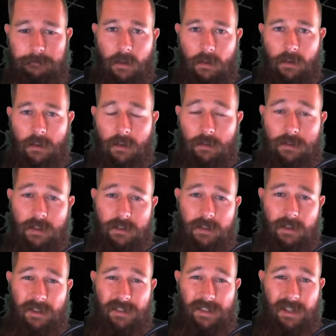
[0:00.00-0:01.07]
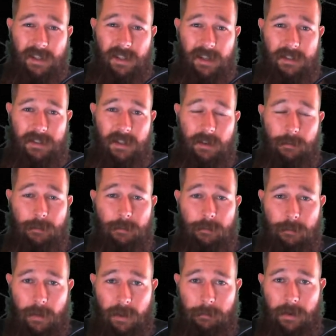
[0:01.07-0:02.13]
You can also see the satellites that are
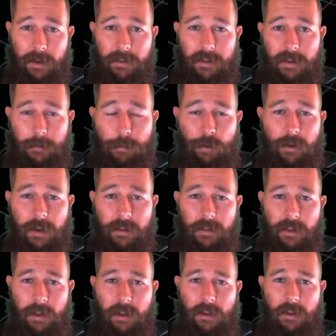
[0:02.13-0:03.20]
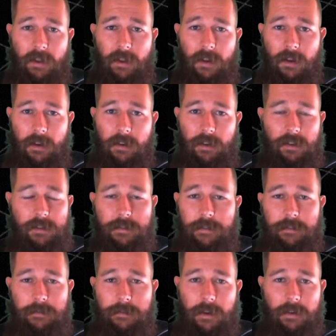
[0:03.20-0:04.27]
man-made that are put out there are used for
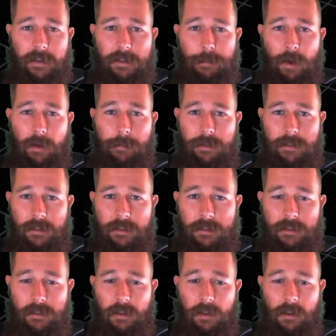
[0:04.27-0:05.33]
various purposes.